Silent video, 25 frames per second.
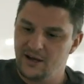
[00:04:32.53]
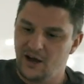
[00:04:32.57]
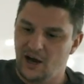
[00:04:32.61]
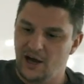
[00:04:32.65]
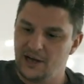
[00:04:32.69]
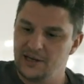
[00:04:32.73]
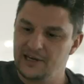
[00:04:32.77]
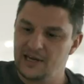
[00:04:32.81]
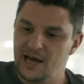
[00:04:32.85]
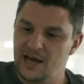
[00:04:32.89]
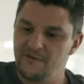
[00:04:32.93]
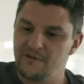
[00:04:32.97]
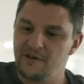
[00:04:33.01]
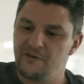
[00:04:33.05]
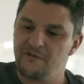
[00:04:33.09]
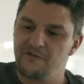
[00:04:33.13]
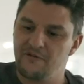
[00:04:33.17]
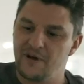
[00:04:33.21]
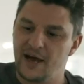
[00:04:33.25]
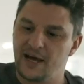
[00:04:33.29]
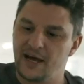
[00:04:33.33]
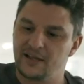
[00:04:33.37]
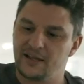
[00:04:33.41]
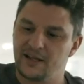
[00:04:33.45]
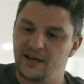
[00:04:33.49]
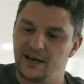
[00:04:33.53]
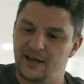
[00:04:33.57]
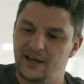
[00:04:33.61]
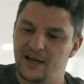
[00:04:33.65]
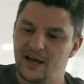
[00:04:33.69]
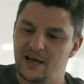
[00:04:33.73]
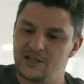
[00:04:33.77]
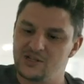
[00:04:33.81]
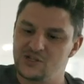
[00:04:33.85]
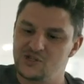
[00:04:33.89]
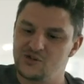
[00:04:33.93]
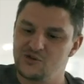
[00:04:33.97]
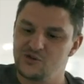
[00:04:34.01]
I love the fact that it
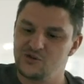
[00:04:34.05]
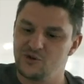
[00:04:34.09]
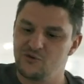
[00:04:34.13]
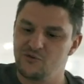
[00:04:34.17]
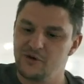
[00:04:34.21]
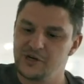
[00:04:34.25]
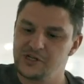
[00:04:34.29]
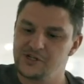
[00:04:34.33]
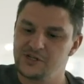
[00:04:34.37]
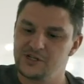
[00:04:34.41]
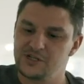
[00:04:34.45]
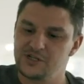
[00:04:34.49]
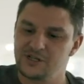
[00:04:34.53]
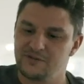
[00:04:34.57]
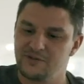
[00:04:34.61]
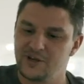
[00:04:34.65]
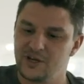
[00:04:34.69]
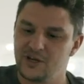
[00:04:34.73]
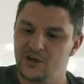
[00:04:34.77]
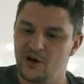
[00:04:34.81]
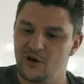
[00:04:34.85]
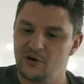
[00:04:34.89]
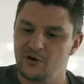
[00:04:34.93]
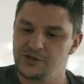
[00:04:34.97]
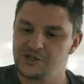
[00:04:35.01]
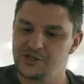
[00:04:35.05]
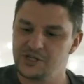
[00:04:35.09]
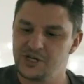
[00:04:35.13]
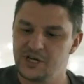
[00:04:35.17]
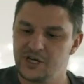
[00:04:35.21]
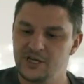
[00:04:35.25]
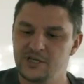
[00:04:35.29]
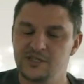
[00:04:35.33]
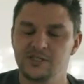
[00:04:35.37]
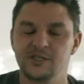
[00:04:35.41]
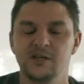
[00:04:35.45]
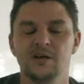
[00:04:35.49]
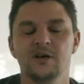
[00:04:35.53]
cuts through the richness of the goat's
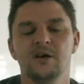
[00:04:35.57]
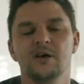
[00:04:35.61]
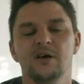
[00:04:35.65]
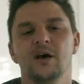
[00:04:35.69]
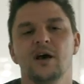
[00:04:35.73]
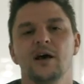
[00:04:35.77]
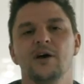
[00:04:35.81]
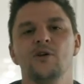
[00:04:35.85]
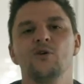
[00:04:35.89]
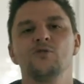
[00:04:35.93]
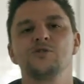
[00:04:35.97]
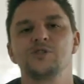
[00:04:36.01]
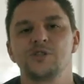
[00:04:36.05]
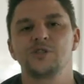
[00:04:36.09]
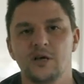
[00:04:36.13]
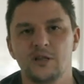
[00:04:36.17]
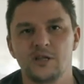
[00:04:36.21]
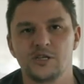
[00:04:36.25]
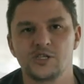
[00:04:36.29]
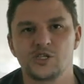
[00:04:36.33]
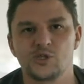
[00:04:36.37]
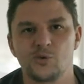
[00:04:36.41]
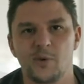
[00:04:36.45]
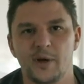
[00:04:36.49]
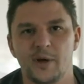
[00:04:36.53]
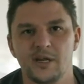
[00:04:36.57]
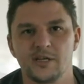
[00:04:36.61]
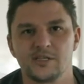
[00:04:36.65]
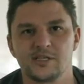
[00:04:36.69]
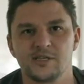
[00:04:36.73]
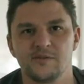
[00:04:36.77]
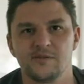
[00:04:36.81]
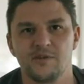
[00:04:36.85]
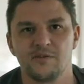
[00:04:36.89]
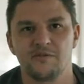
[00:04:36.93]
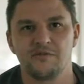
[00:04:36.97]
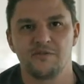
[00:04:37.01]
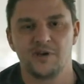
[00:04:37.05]
cheese and also the sweetness
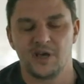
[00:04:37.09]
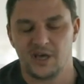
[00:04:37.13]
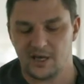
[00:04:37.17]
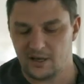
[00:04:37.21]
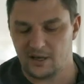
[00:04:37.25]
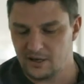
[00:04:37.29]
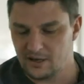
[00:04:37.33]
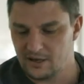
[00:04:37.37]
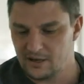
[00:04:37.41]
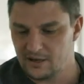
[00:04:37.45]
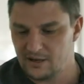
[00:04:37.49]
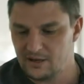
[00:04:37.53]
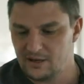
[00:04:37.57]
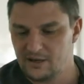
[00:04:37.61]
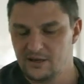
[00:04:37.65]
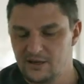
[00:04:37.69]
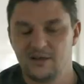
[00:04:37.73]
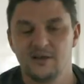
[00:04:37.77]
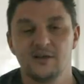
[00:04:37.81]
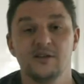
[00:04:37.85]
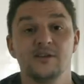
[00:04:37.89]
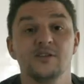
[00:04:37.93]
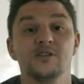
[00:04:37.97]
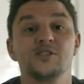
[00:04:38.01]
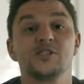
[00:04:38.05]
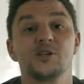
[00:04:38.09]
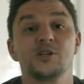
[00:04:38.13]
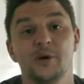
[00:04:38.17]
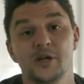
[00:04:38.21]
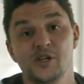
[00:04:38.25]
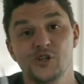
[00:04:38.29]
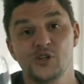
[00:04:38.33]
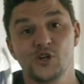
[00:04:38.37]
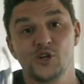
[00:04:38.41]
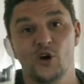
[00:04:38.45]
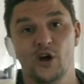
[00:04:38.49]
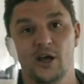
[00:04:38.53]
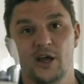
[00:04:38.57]
of the fig. So
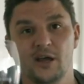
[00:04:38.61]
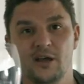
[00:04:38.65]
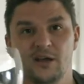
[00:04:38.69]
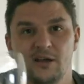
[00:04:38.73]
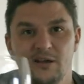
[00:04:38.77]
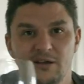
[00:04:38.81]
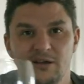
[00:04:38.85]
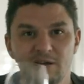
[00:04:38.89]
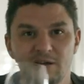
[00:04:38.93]
enjoy.